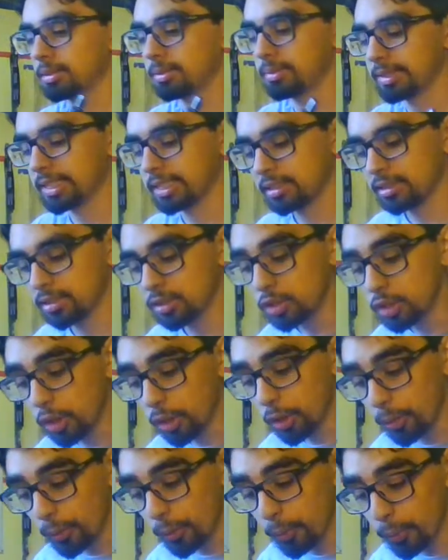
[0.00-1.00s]
I'm like,
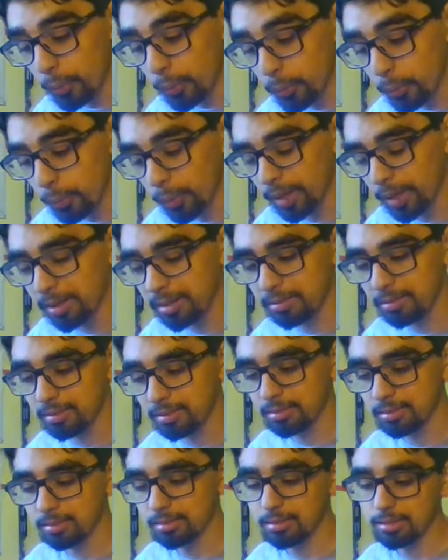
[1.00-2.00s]
no, I
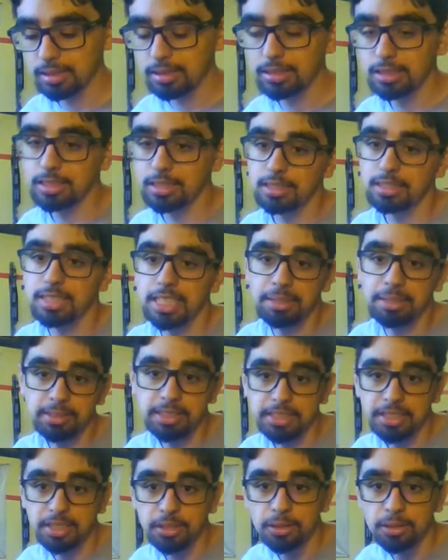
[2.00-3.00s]
just eat a
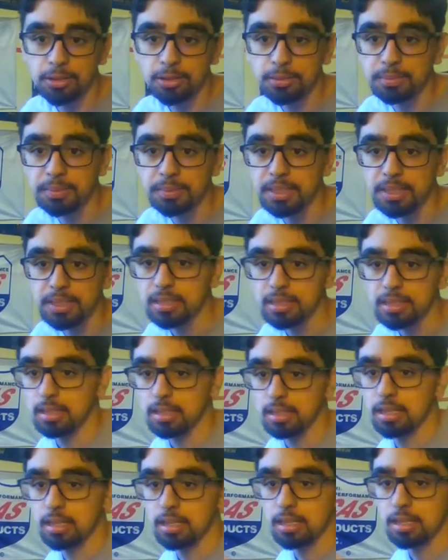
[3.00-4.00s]
sandwich at home.
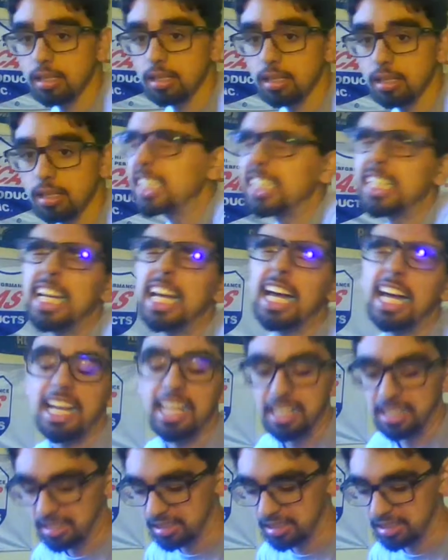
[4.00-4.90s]
God.